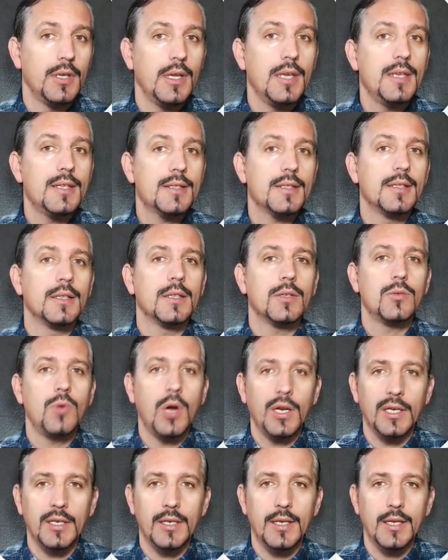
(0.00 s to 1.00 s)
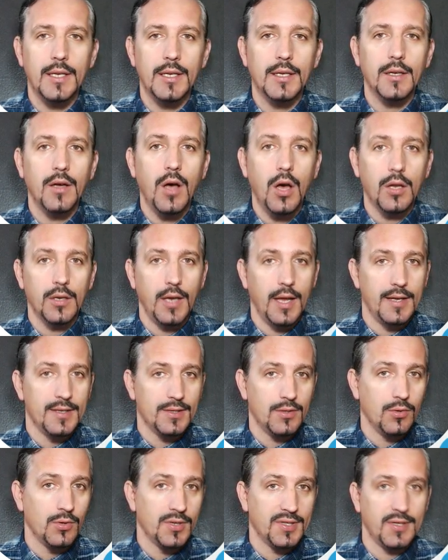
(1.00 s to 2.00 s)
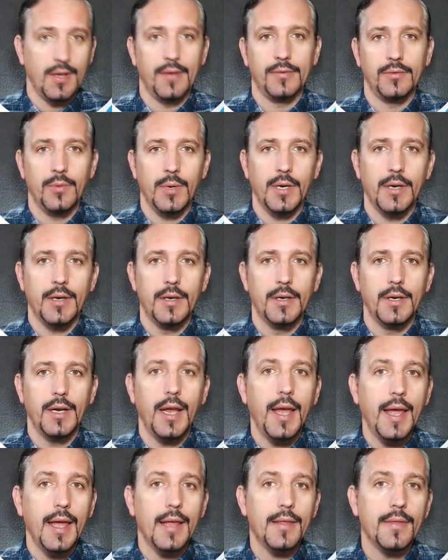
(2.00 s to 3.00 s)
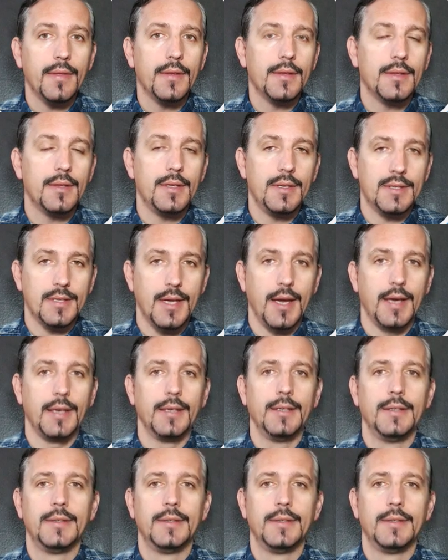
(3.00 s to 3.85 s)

is a quality online store software and design.